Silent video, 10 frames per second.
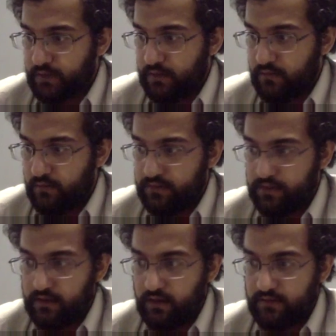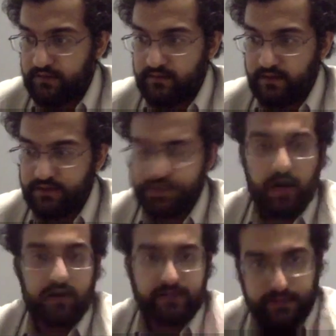what they call a
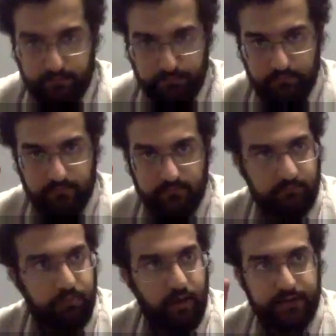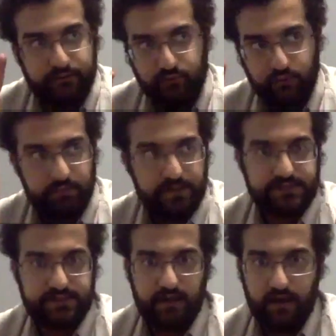chocolate bite for
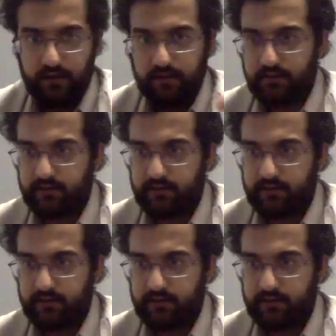BCI.